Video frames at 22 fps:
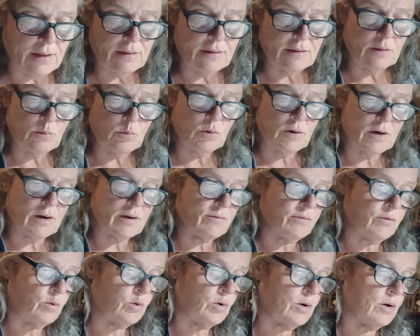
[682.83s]
did
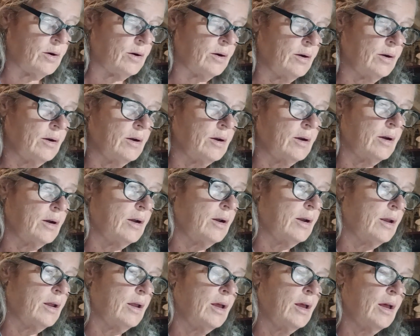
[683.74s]
work for the
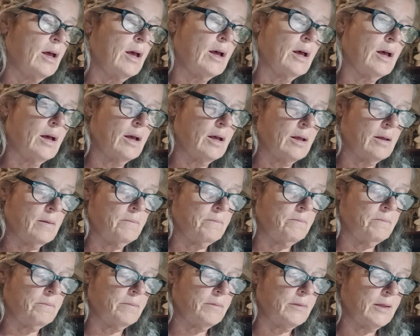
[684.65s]

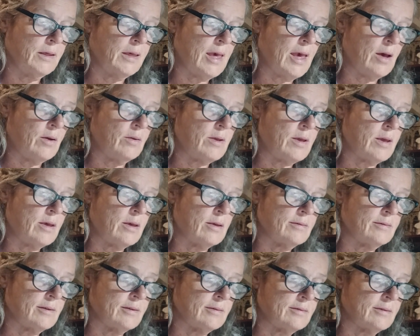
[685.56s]
county
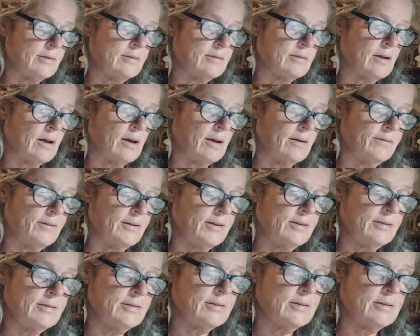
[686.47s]
assistant's office,